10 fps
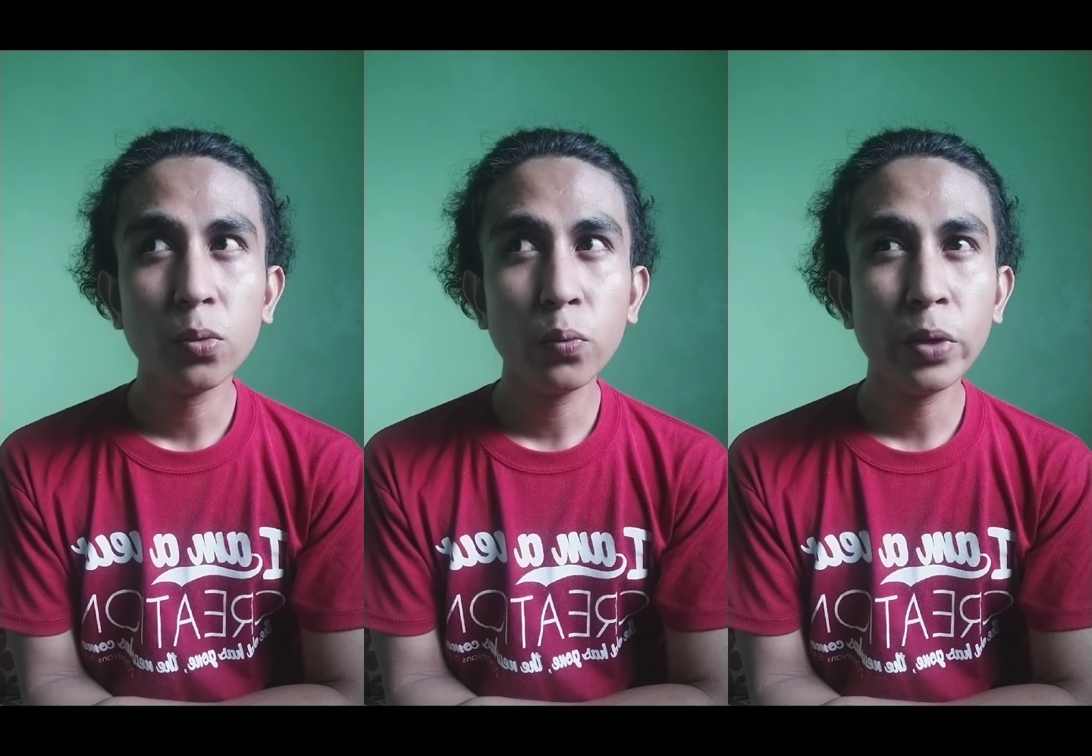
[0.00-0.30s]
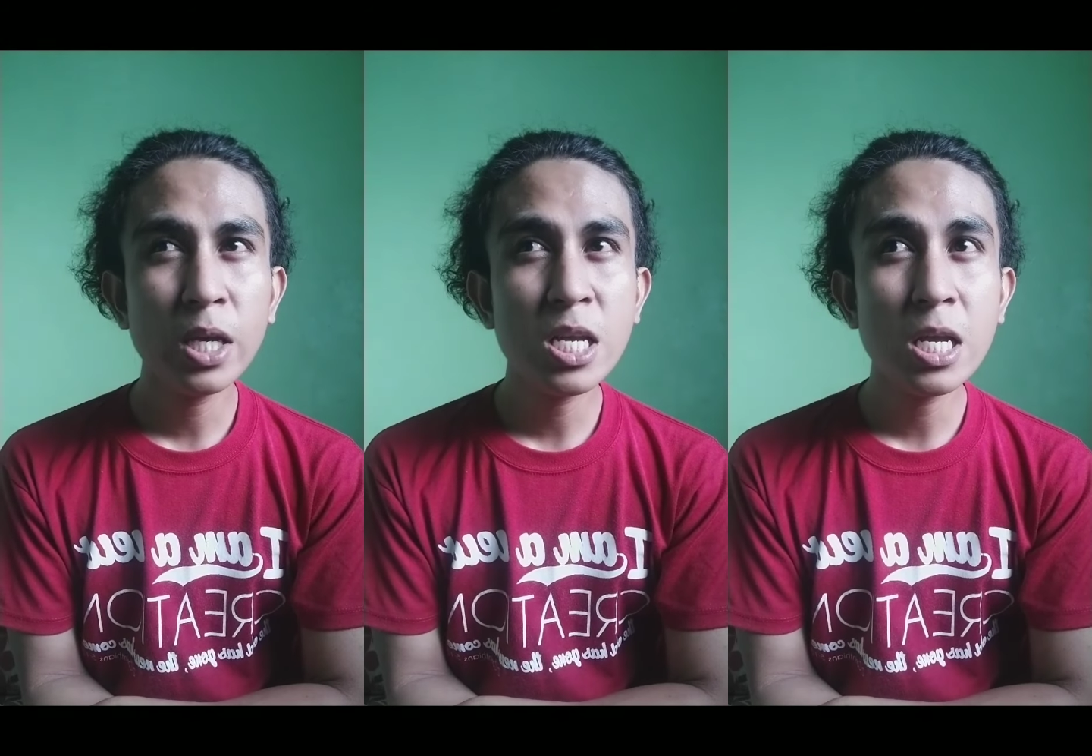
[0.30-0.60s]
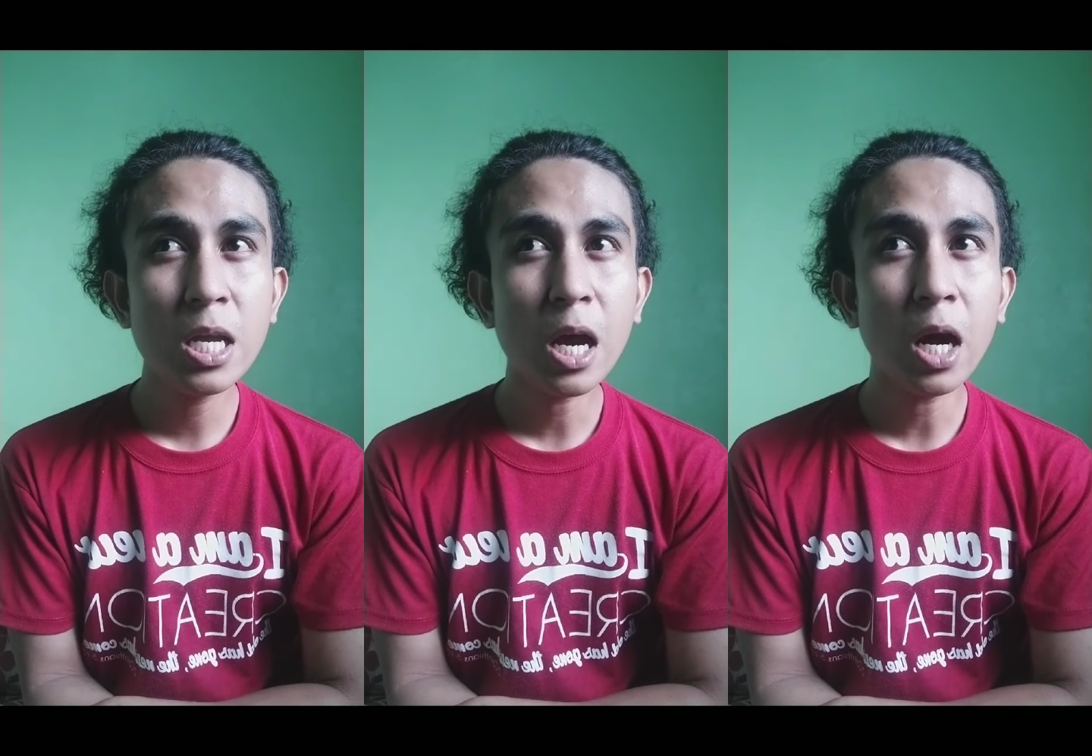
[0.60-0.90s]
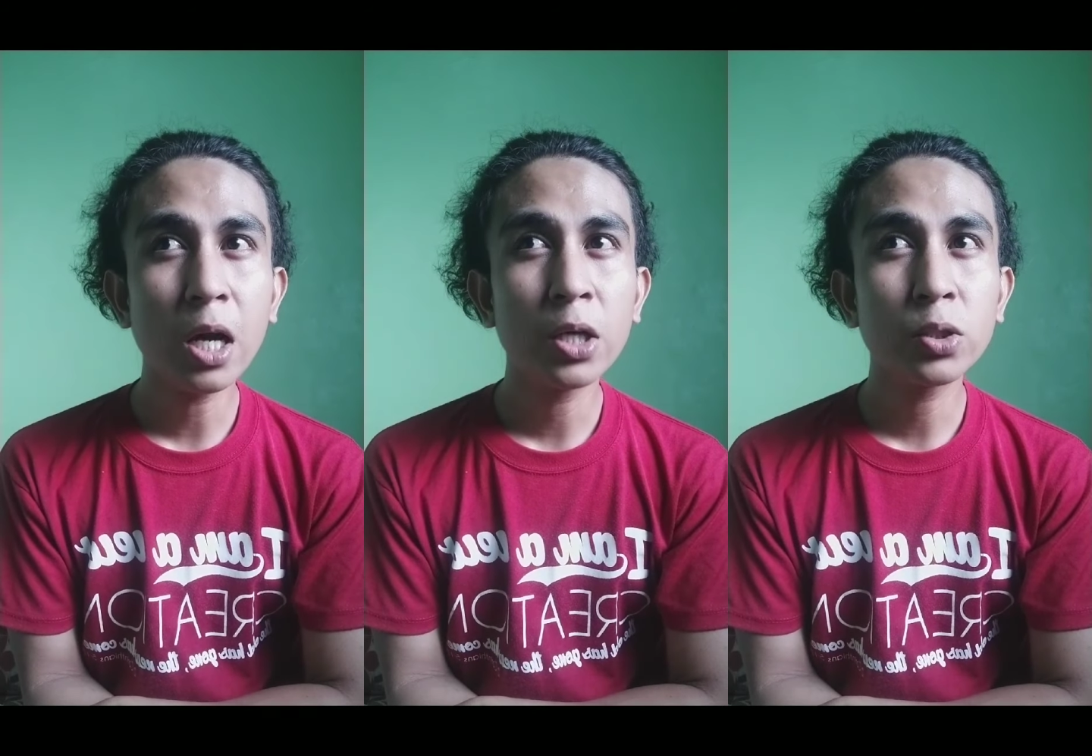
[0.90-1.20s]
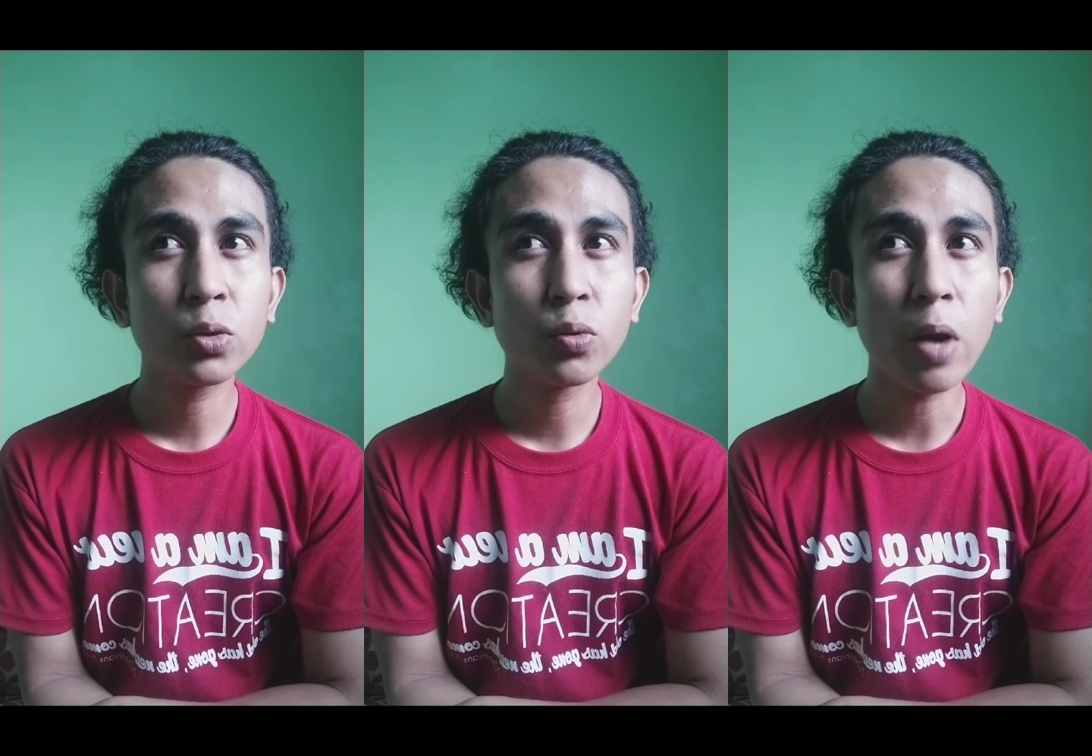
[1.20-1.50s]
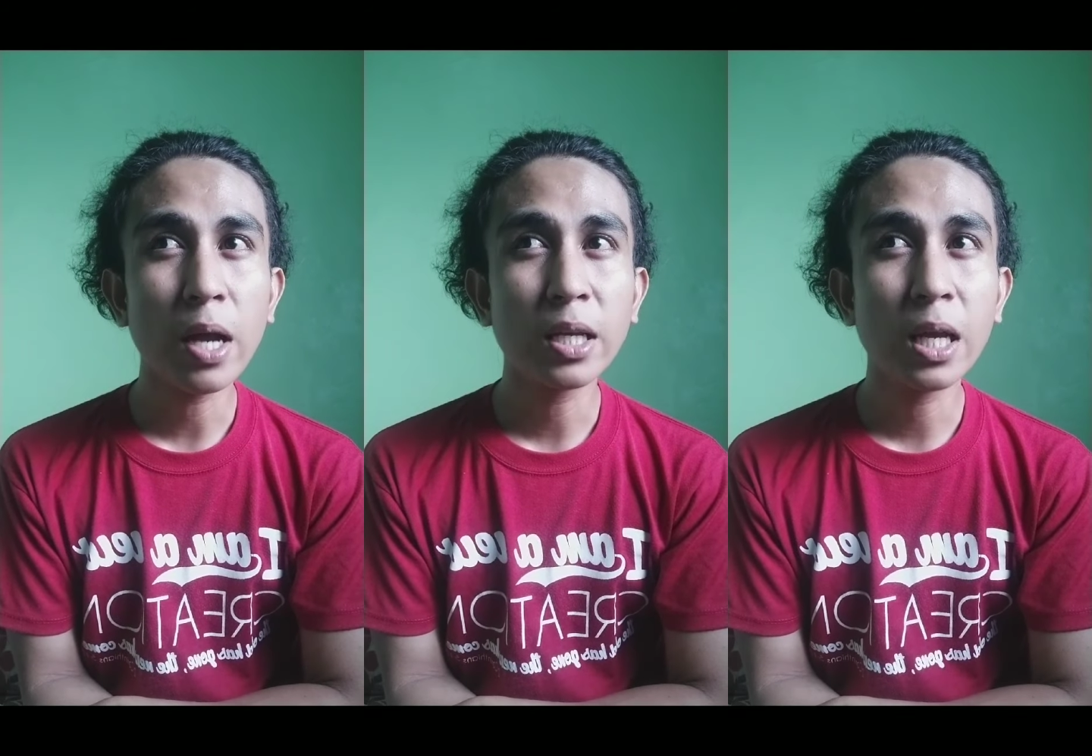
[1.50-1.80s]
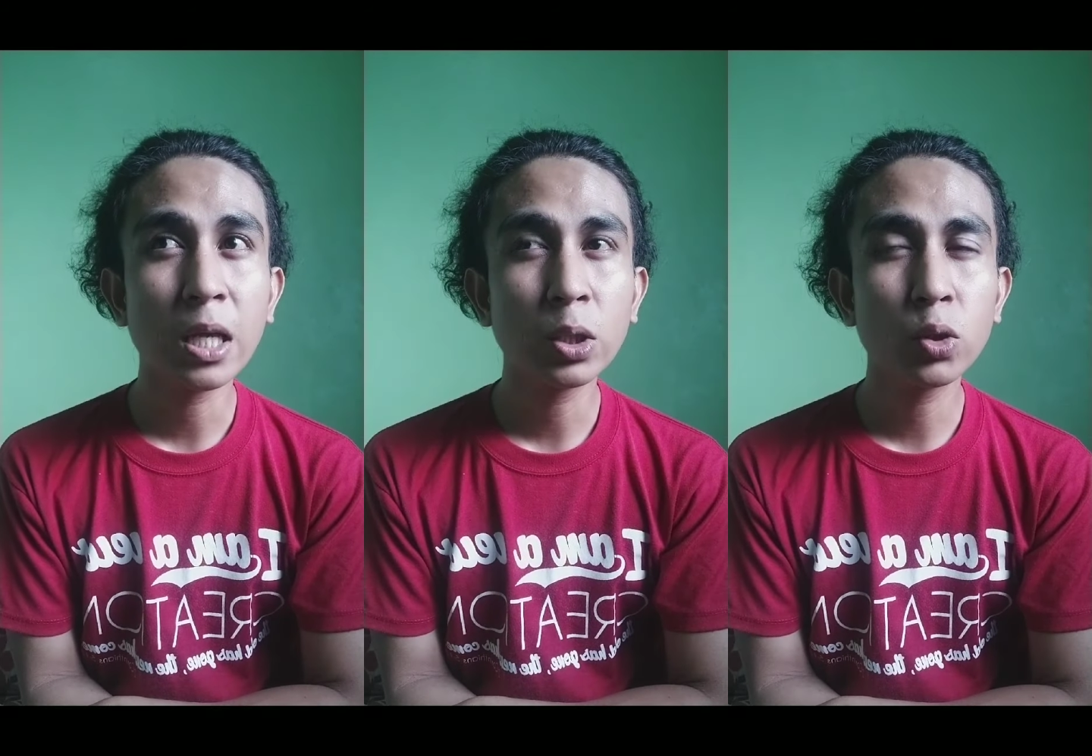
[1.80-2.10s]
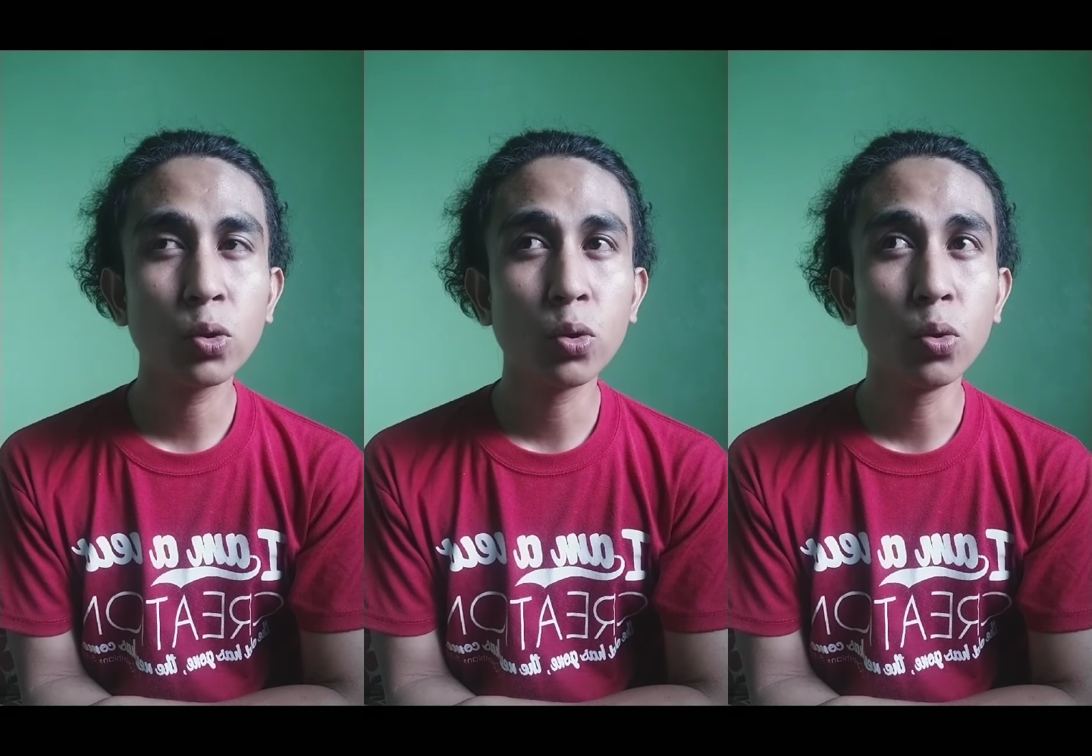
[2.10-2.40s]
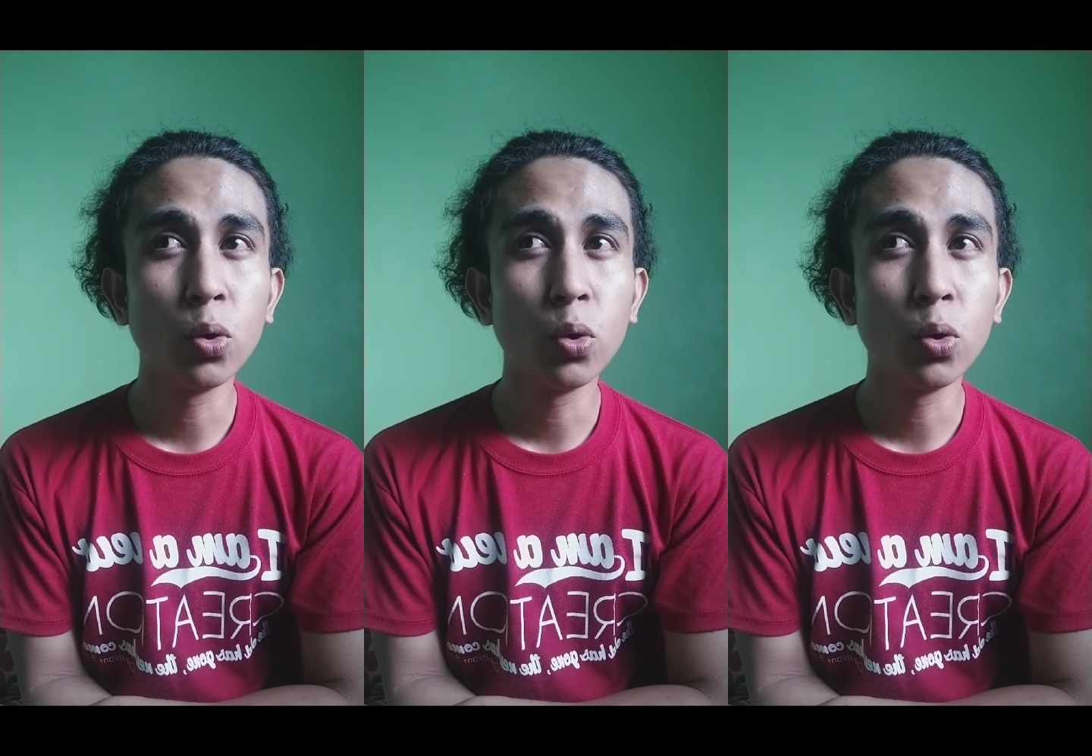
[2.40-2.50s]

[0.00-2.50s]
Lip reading: we are trying to